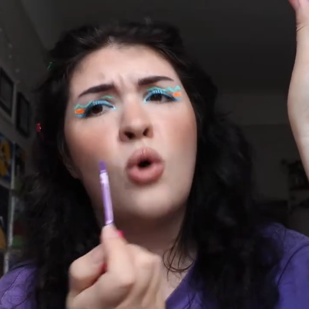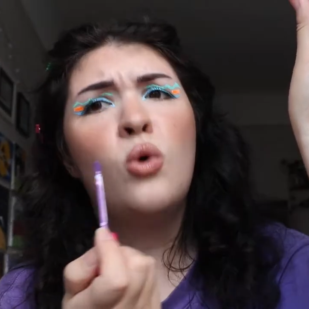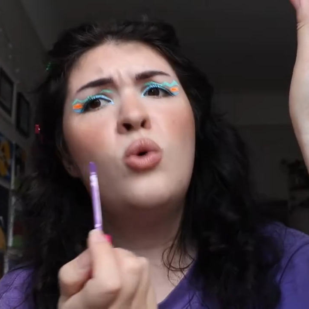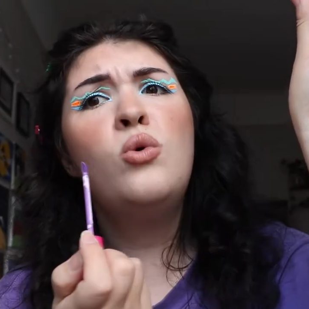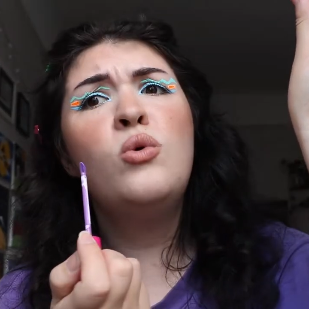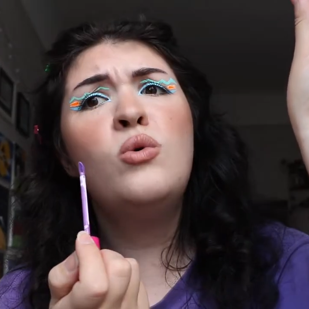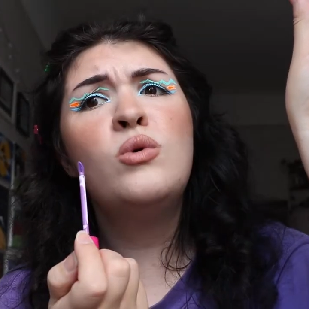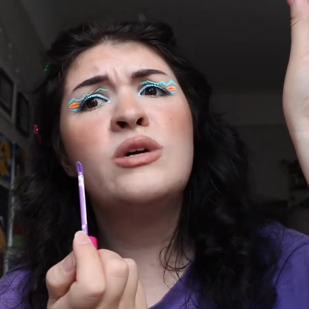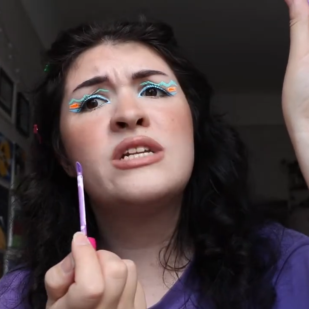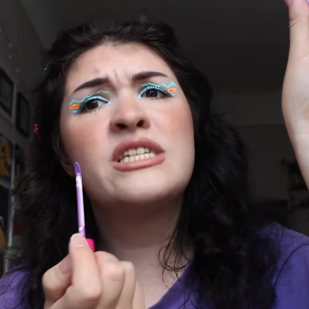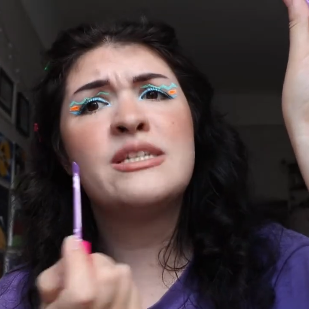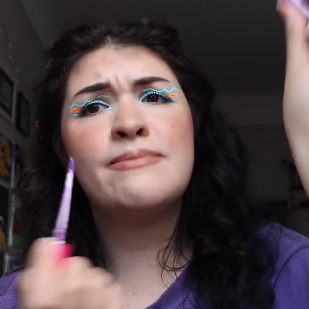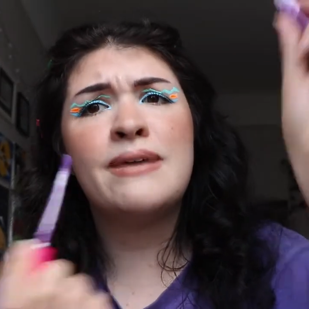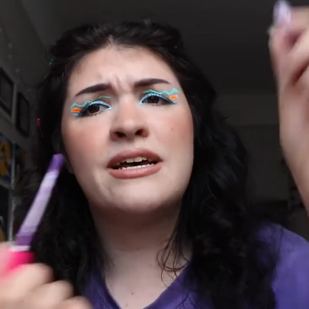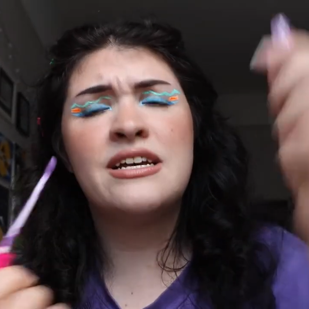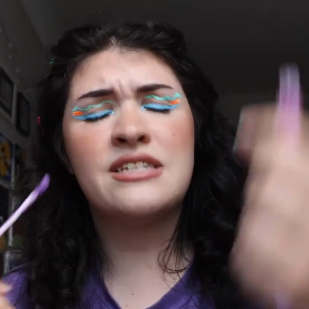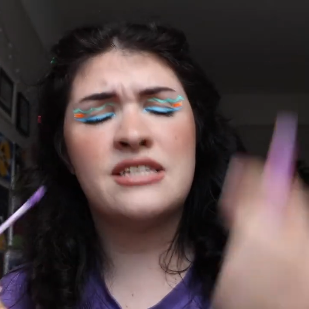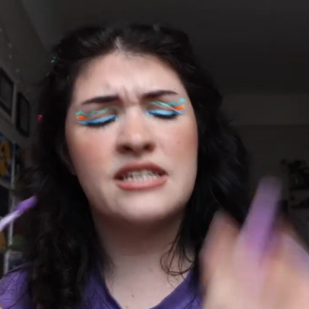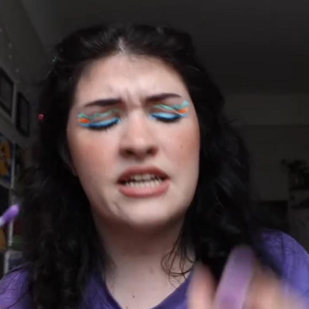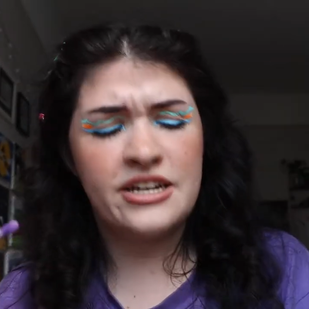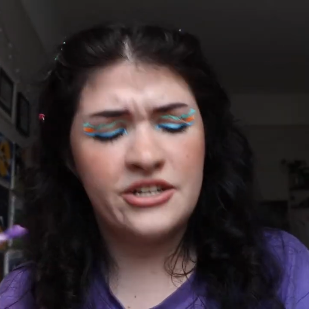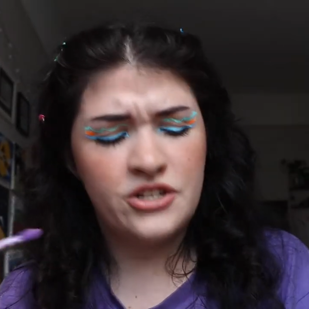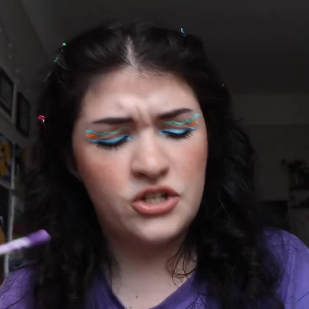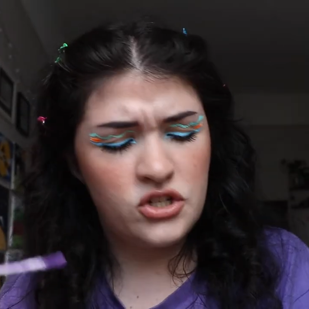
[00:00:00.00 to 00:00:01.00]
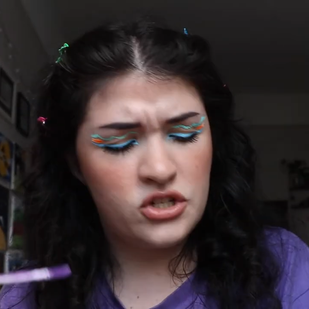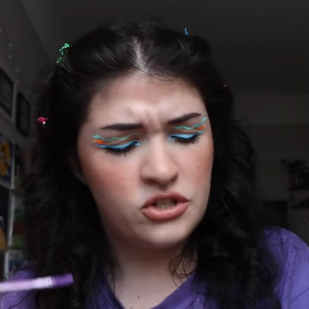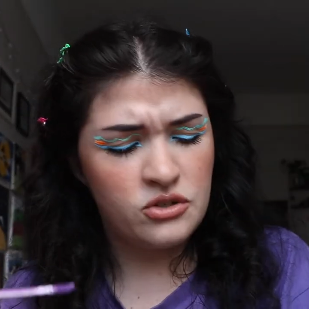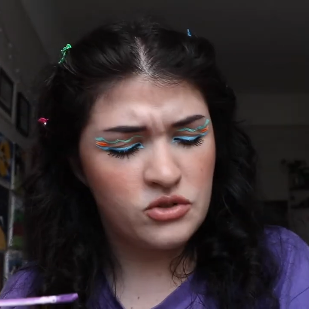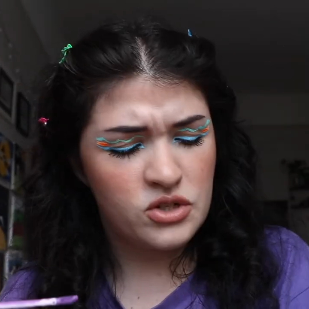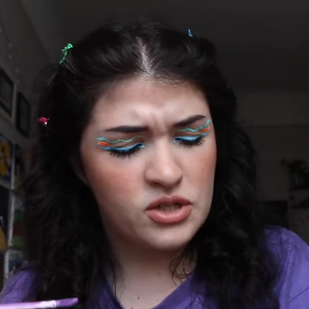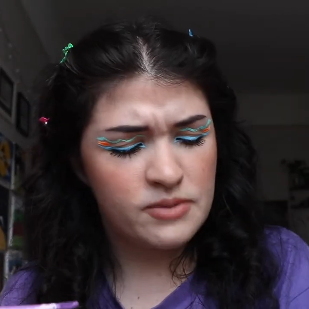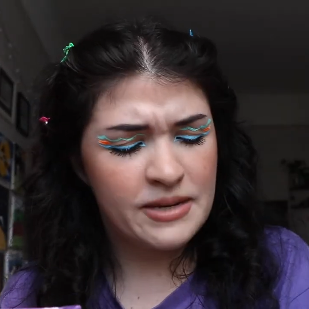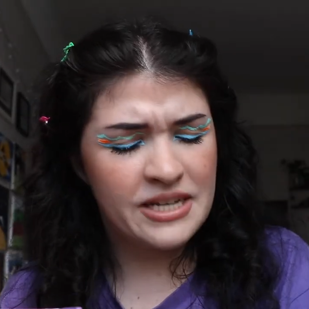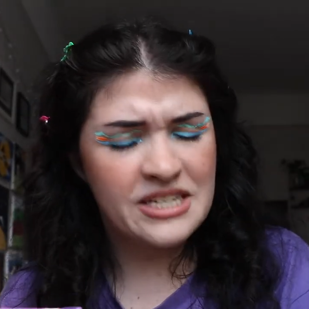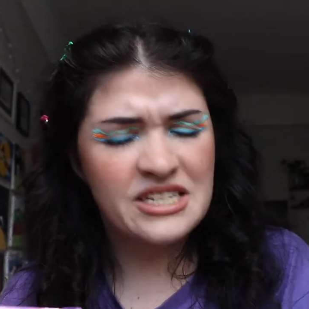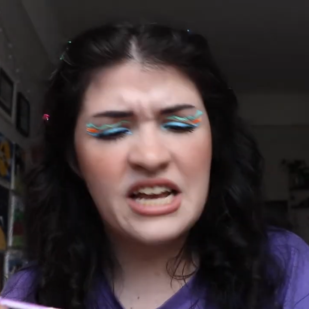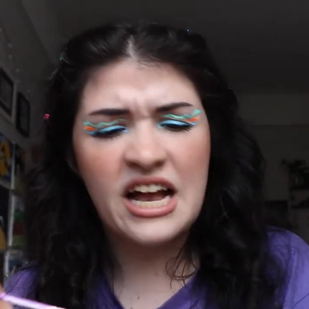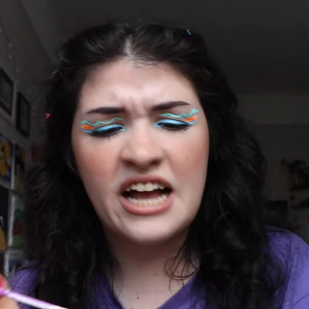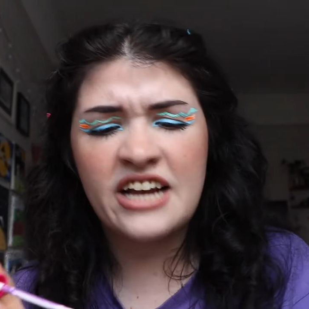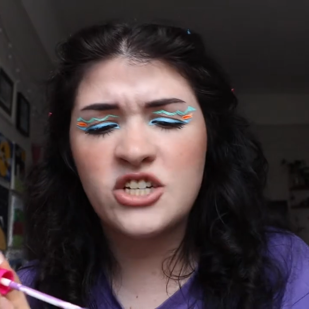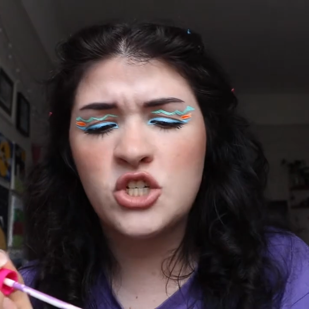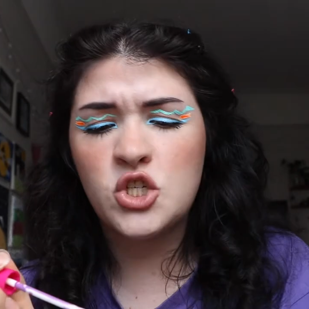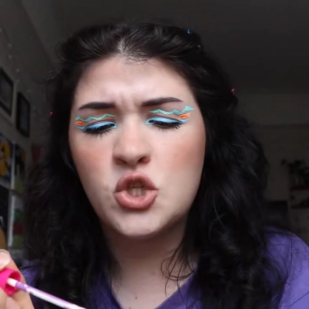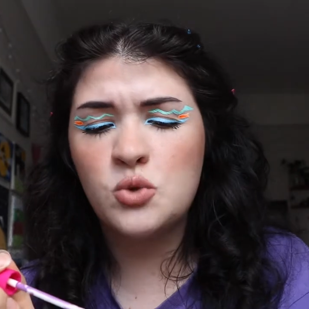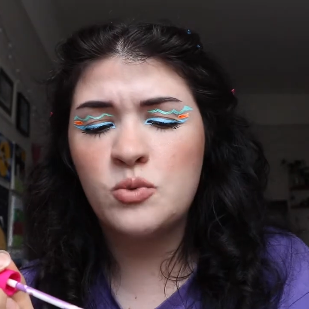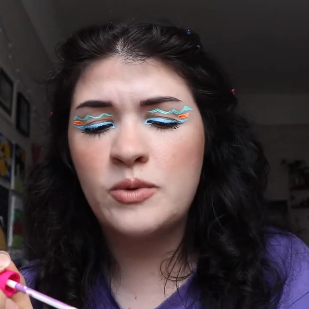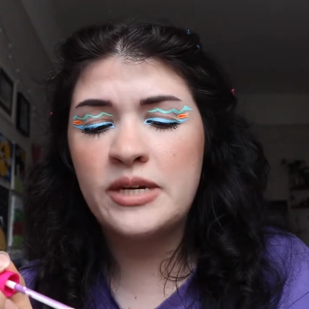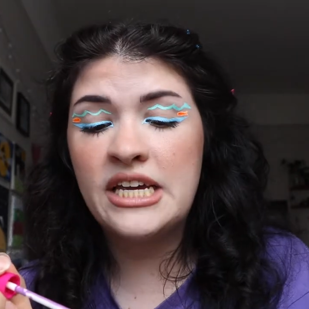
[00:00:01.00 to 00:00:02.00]
Ooh, it smells nice too. Smells kind
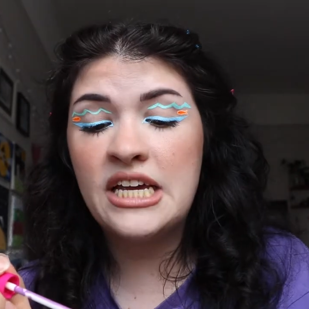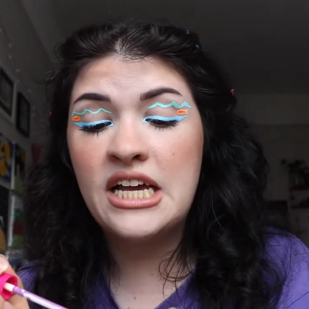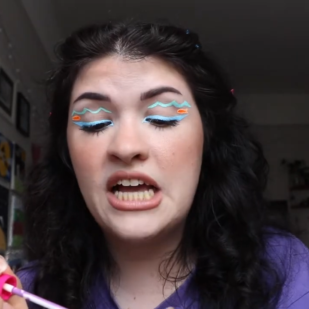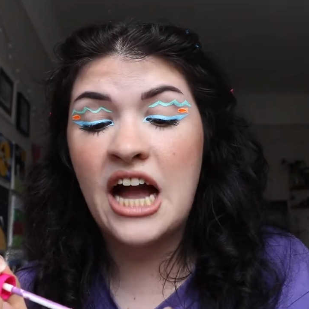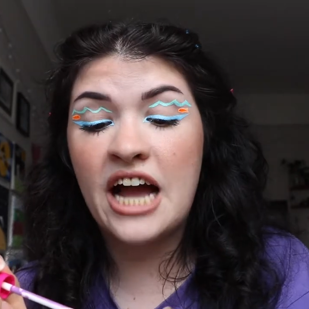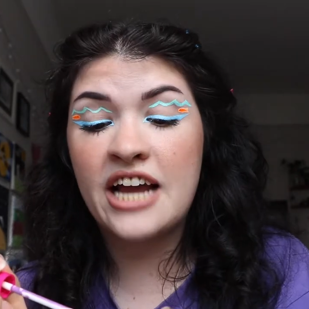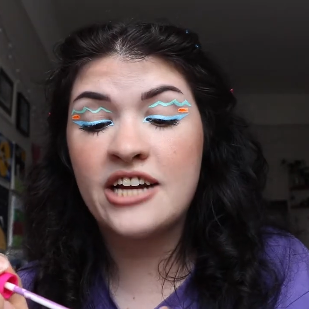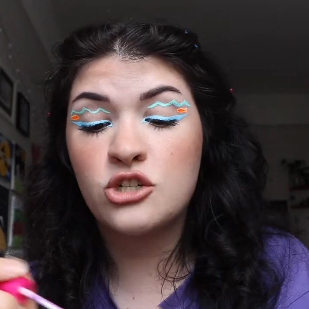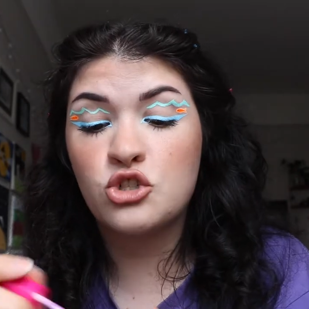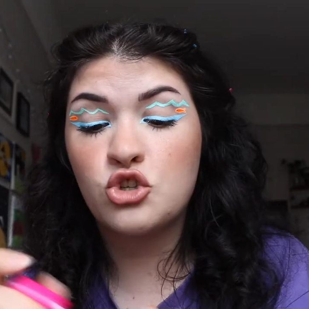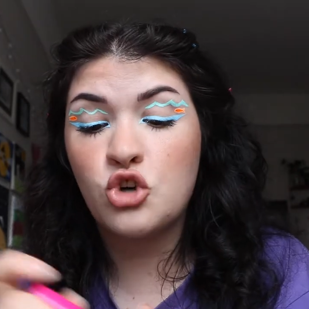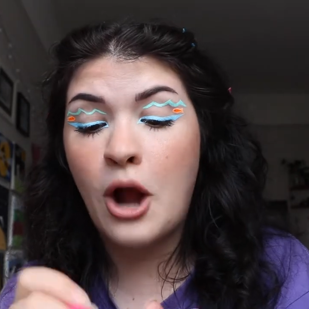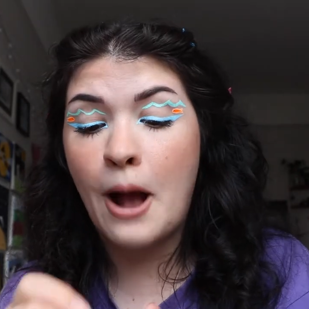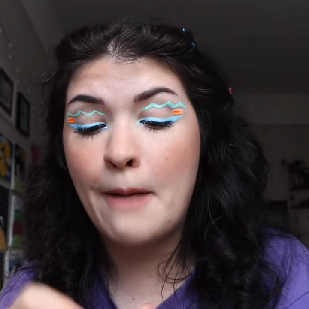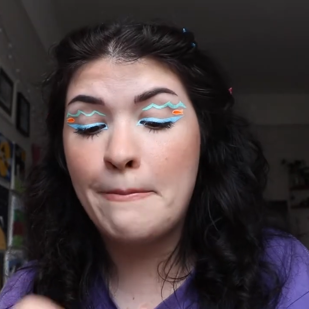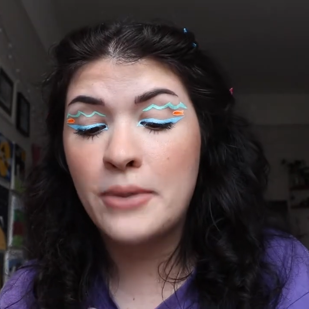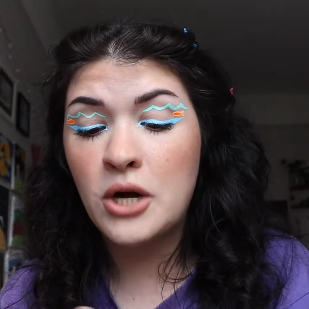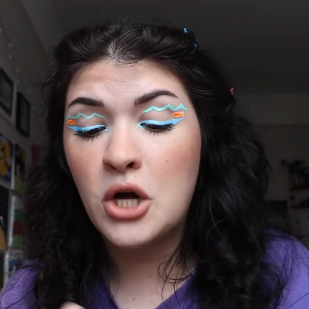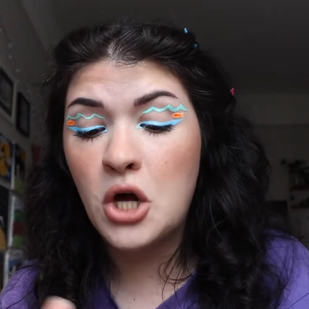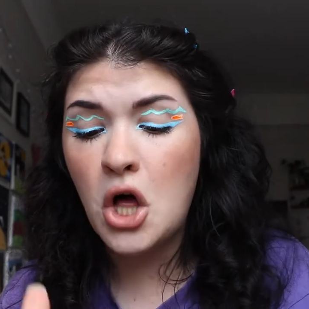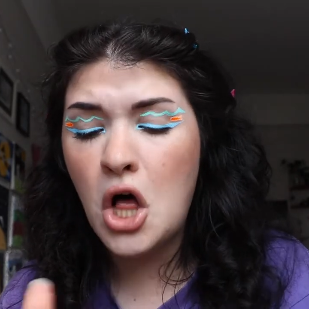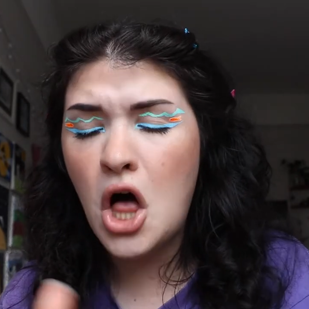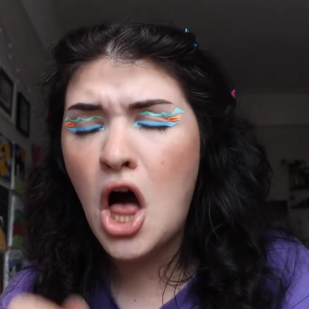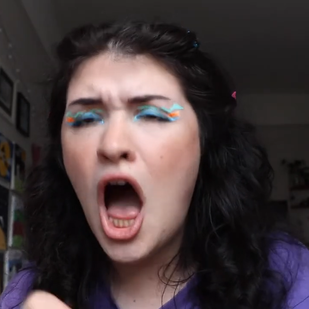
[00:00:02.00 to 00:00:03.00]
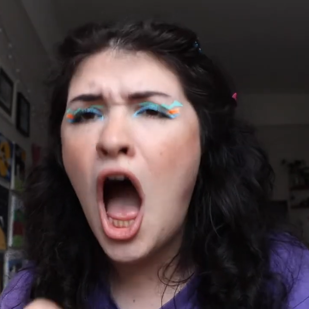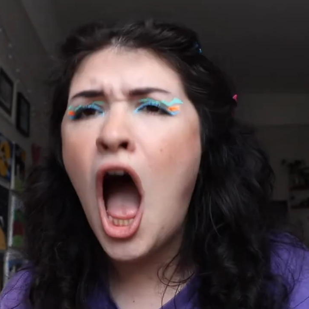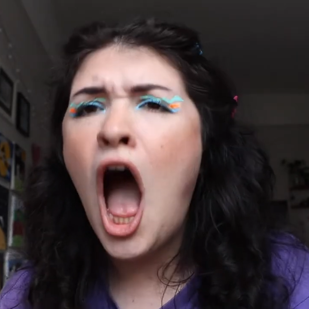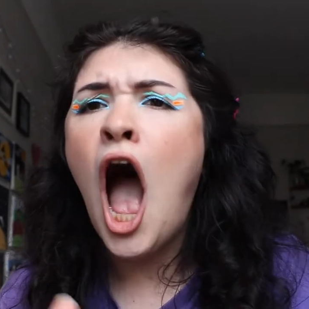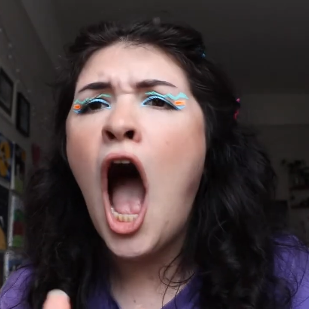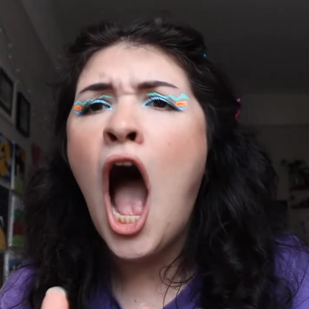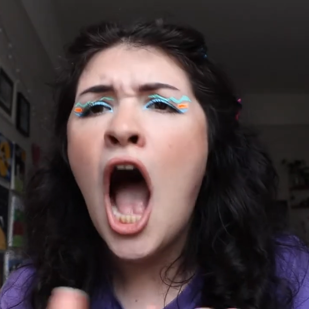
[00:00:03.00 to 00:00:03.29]
of sweet, kind of tropical.